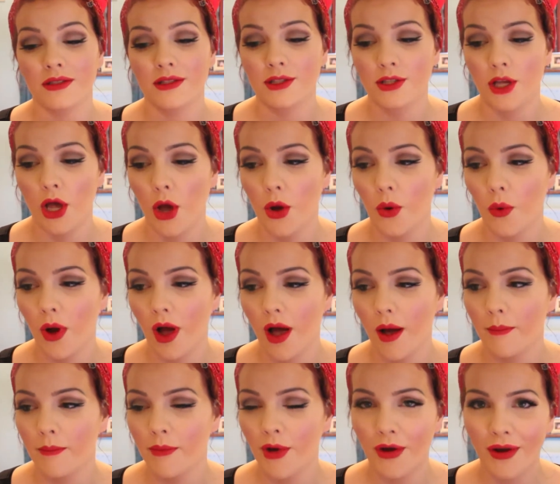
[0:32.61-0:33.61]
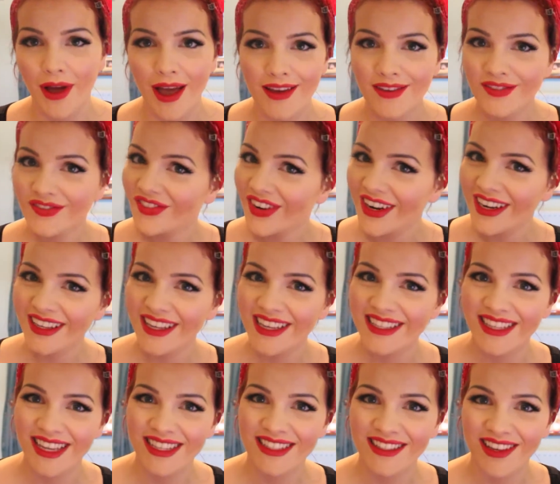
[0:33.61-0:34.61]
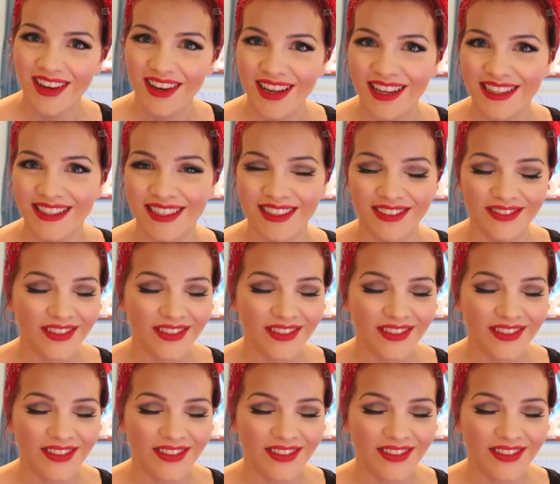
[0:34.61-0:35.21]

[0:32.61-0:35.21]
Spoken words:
So, okay, right, let's get started.